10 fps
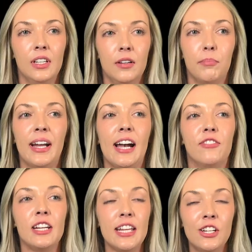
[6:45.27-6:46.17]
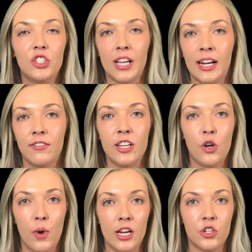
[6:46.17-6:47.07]
By having each side of the
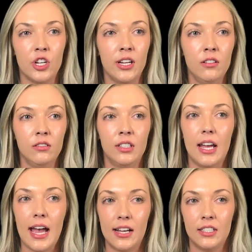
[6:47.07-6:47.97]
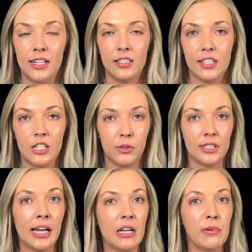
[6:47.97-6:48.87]
equation, assets equals
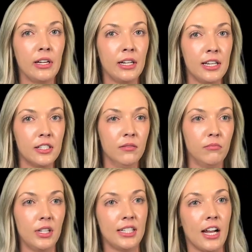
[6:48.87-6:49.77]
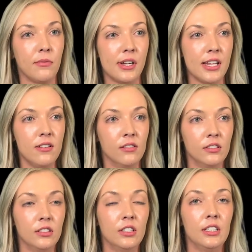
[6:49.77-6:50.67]
liabilities plus equity,
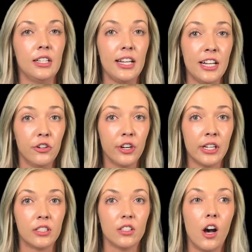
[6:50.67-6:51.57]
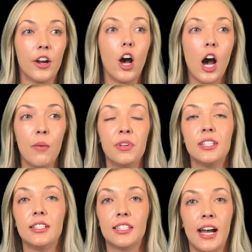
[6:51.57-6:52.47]
increase on
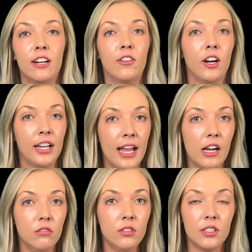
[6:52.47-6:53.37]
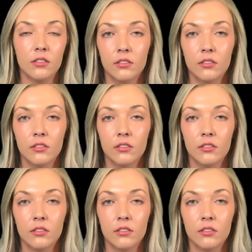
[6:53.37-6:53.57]
opposite side of our accounts,